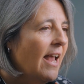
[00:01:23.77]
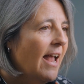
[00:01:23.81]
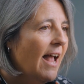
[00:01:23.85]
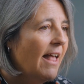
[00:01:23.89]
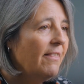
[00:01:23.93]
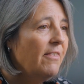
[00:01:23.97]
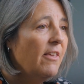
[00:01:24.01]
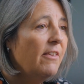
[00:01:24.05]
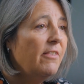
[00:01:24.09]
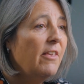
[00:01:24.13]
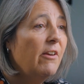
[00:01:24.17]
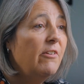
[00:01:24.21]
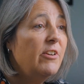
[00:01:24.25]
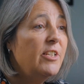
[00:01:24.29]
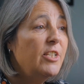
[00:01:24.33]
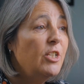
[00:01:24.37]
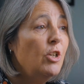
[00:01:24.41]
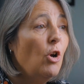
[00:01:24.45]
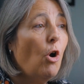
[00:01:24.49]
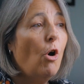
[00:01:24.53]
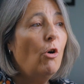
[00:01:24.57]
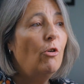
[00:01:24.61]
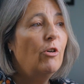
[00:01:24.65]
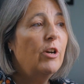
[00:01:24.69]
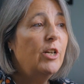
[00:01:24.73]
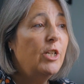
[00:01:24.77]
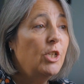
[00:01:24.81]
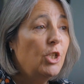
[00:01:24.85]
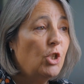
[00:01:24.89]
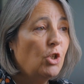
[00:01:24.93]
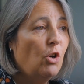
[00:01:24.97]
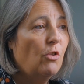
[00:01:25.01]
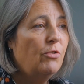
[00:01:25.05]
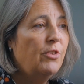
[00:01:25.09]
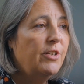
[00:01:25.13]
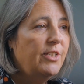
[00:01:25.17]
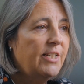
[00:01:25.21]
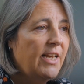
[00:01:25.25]
and that there is an orange
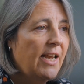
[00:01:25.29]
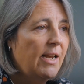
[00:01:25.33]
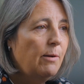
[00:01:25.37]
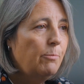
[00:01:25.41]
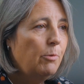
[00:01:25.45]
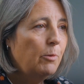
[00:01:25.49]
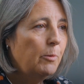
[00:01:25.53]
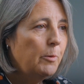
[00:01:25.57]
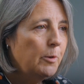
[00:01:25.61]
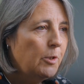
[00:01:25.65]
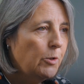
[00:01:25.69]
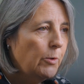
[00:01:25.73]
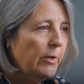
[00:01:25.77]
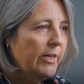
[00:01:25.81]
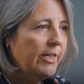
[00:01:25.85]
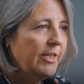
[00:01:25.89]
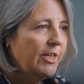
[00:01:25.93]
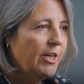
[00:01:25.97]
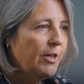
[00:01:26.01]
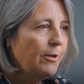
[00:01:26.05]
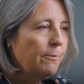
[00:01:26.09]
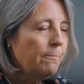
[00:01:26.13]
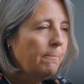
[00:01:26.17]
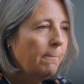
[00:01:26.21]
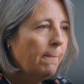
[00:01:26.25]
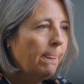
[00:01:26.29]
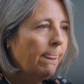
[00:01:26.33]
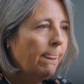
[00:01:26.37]
on the table between you.